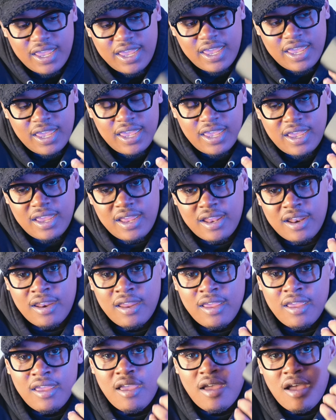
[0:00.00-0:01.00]
and
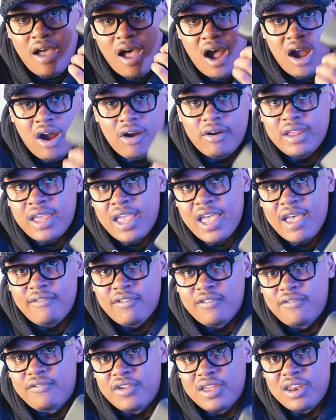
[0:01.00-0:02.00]
I already have
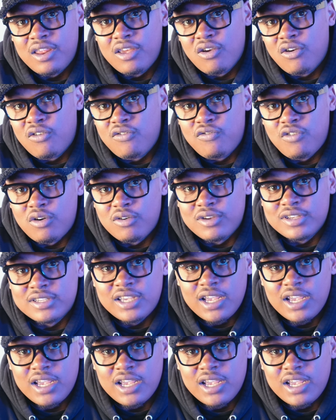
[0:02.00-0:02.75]
a video focused